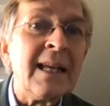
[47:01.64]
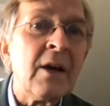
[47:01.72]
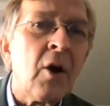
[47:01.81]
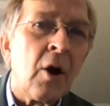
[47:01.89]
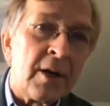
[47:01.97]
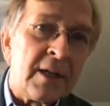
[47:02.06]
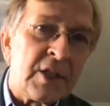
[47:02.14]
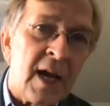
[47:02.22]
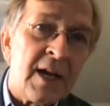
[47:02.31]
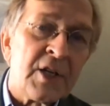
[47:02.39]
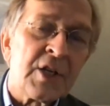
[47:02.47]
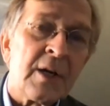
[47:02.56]

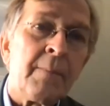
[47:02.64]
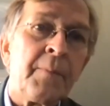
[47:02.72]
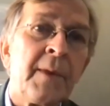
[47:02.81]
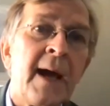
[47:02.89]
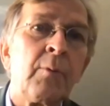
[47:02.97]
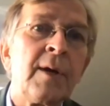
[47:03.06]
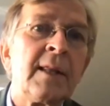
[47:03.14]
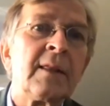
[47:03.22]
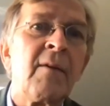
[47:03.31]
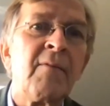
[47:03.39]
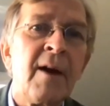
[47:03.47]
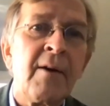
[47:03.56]
decolonization and with
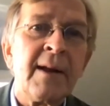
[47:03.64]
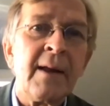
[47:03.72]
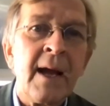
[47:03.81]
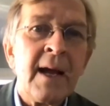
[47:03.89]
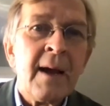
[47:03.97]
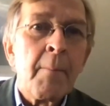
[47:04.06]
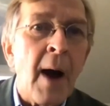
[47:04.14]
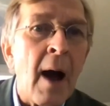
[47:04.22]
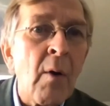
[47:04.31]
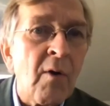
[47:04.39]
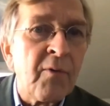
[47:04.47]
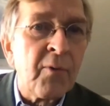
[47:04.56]
the very
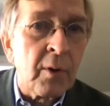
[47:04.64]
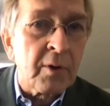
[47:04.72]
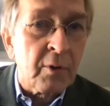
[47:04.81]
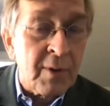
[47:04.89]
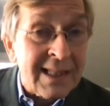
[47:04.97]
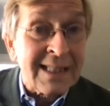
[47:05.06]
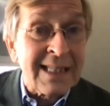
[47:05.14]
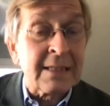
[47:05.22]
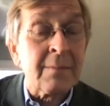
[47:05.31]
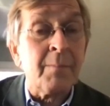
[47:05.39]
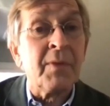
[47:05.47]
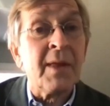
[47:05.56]
powerful
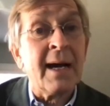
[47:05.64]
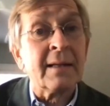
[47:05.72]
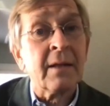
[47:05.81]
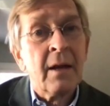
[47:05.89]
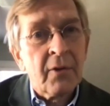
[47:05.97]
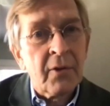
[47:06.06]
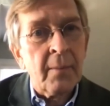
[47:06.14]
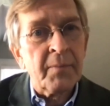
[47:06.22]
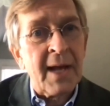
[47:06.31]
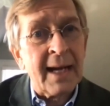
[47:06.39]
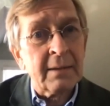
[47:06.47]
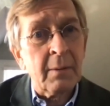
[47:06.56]
criticism that
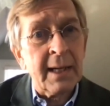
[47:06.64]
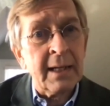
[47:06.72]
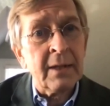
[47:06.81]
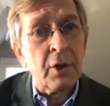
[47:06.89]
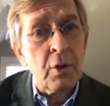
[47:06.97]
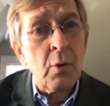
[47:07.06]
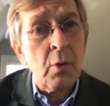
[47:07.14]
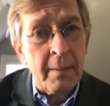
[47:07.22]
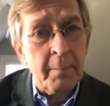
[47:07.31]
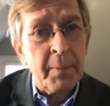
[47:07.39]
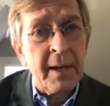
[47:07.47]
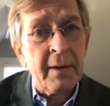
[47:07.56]
in the
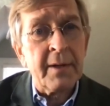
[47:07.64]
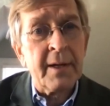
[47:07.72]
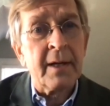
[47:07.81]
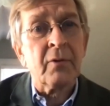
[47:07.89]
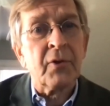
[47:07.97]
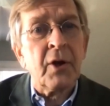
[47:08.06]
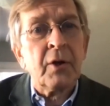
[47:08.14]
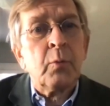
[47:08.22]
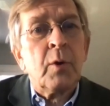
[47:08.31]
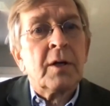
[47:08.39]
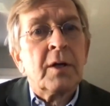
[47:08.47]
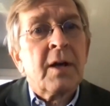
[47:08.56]
UN period, third
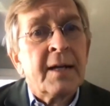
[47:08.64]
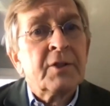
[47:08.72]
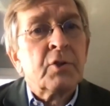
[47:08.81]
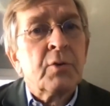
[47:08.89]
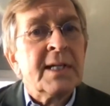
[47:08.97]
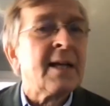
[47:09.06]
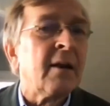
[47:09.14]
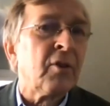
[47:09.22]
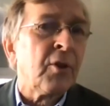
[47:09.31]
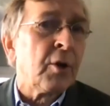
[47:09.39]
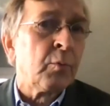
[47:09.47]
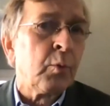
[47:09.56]
world countries and
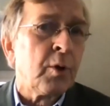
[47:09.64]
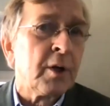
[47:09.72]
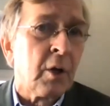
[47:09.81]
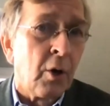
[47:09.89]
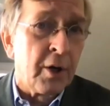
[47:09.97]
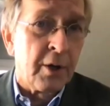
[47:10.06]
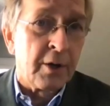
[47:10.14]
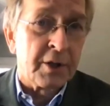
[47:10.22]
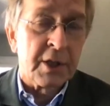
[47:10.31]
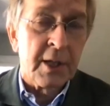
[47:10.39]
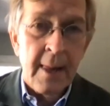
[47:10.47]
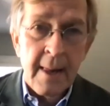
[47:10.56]
third world
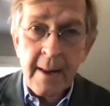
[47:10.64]
lawyers